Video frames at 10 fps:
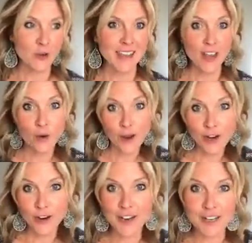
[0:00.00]
get
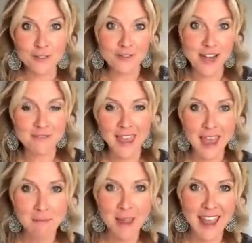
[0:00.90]
quicker on your
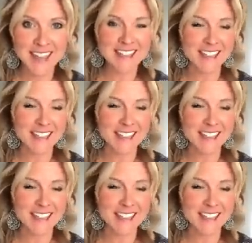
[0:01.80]
5K pace